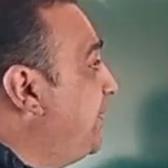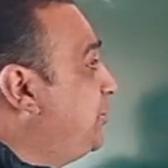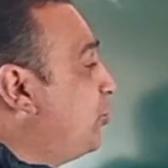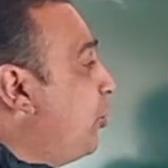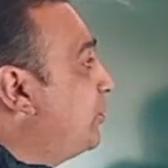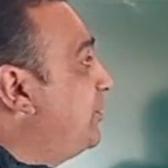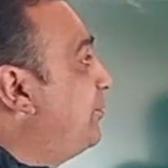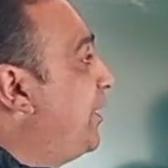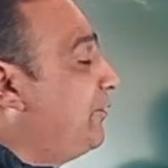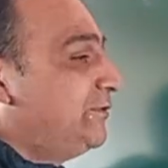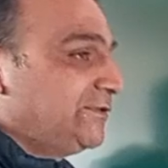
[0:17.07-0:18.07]
I talked
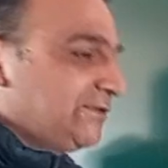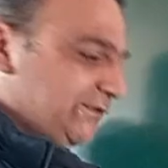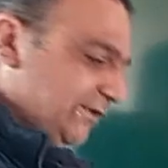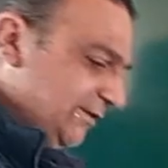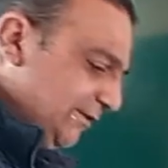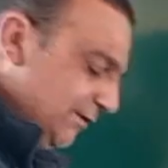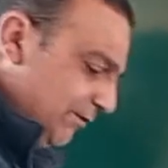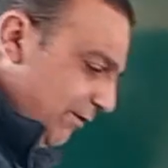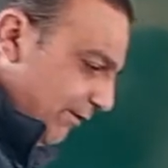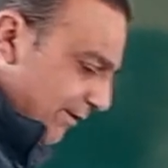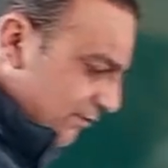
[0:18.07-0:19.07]
about the
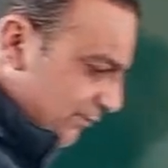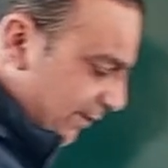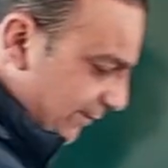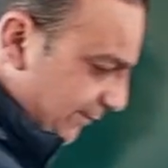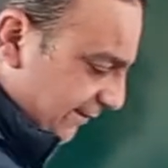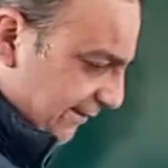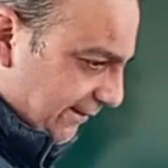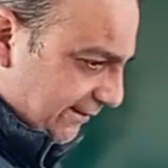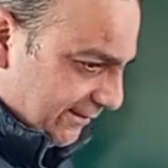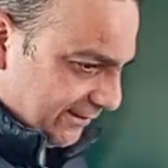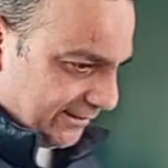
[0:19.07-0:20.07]
Stern-Gerlach experiment.
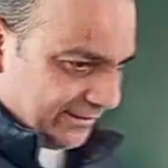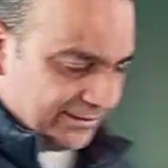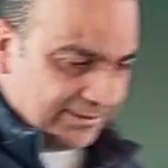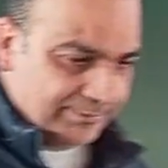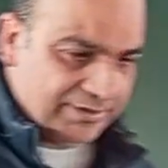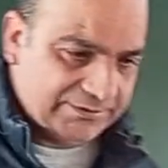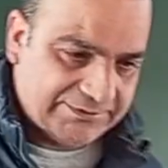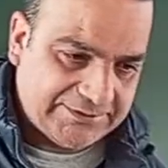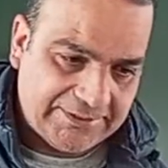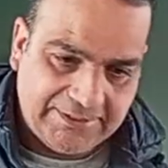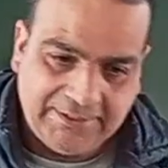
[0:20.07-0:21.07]

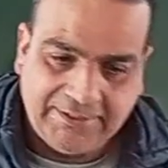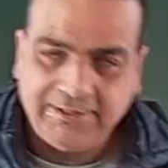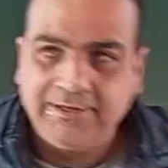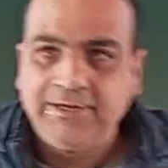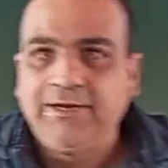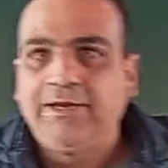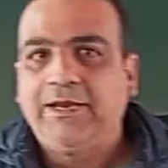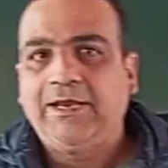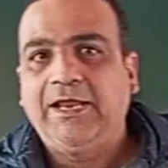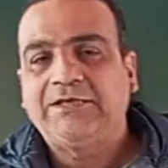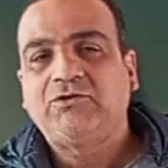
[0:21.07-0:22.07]
Because
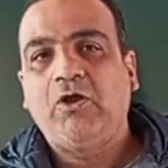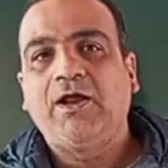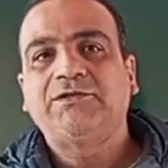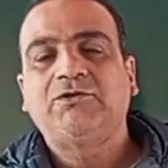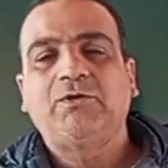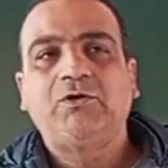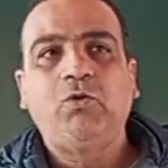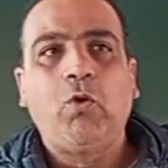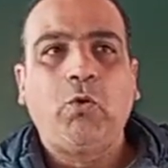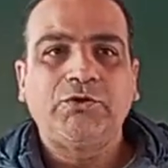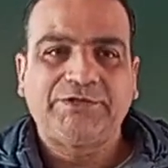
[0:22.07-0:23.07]
as long as our
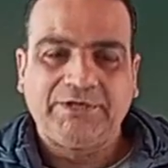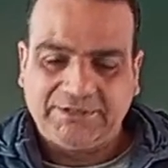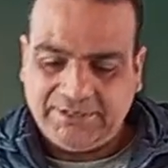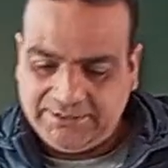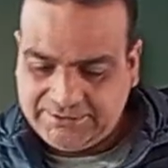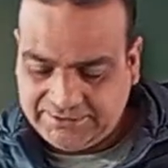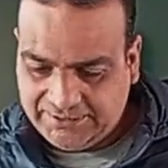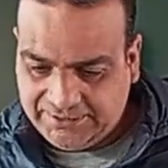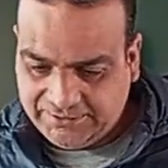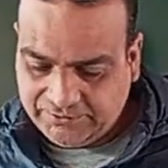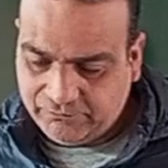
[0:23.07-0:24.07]
course is
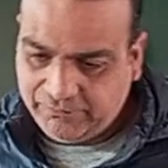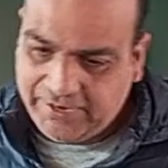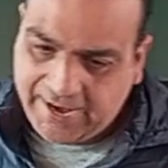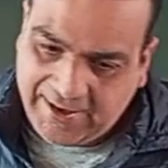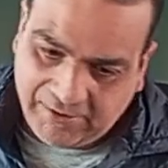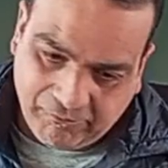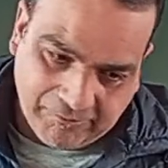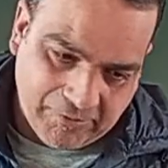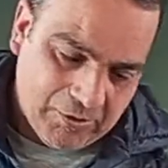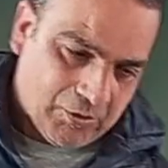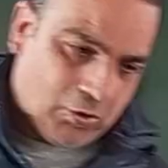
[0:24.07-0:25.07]
concerned, we
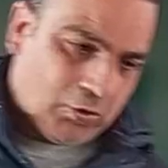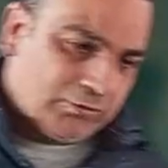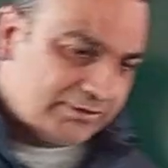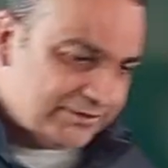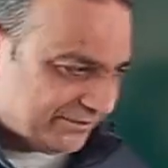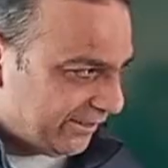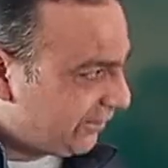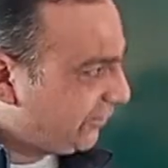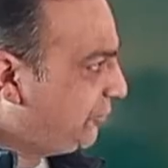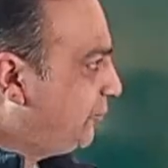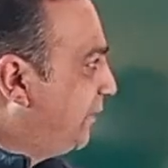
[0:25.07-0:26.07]
have already
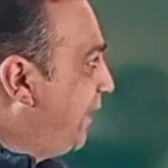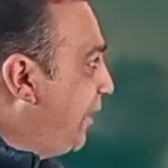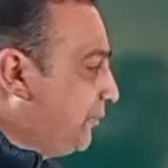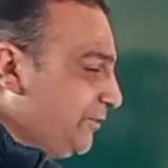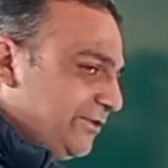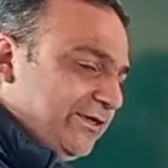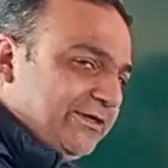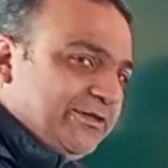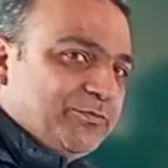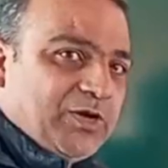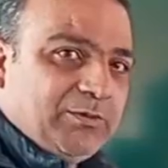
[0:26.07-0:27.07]
taken into account
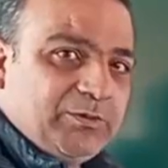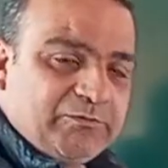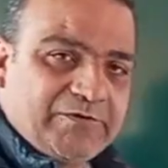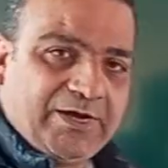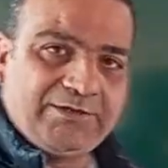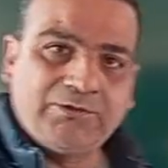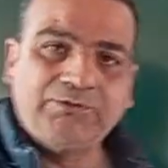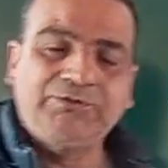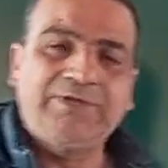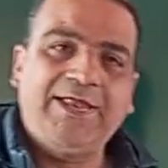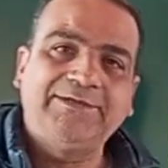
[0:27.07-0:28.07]
the problem of
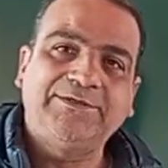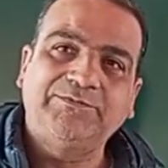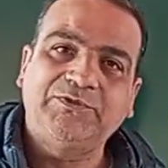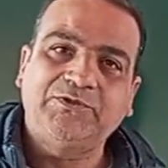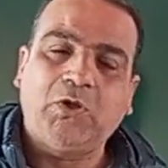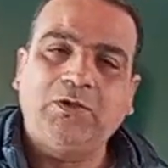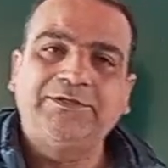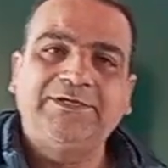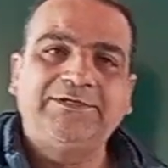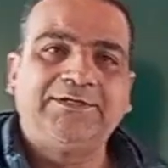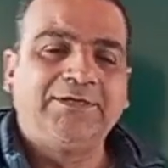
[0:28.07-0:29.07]
hydrogen atoms, solved
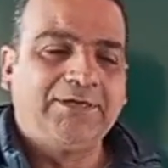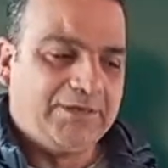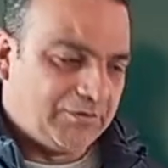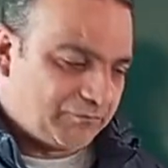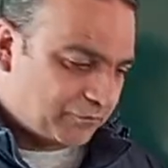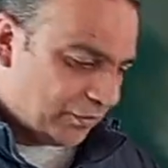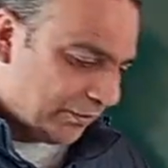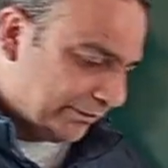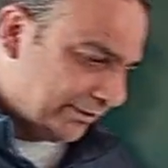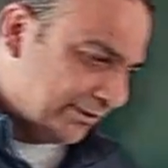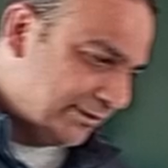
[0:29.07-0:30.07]
it
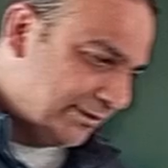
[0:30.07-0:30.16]
for